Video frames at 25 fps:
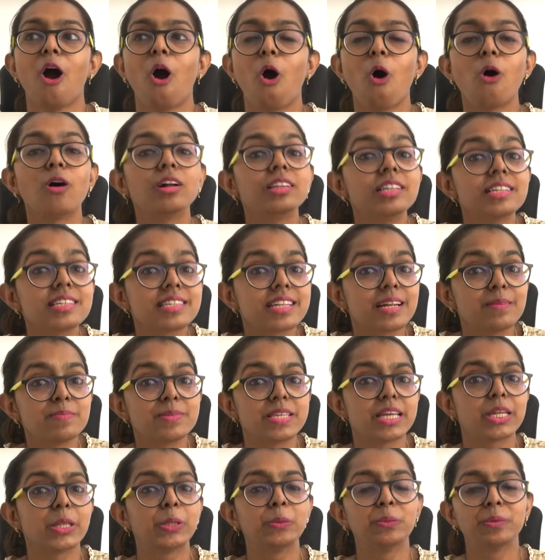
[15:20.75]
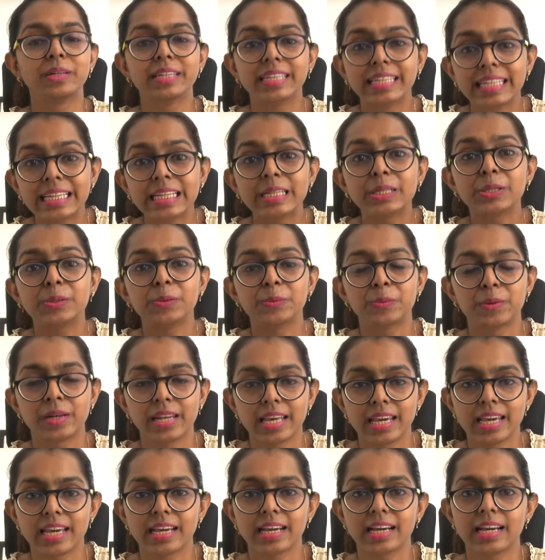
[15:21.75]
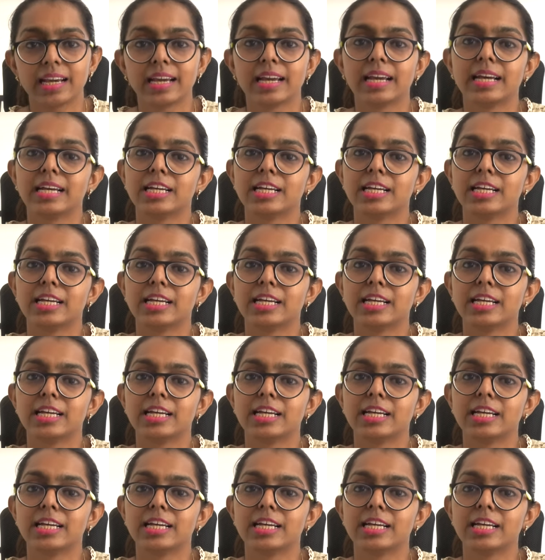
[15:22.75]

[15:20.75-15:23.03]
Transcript: all the steps that you need to take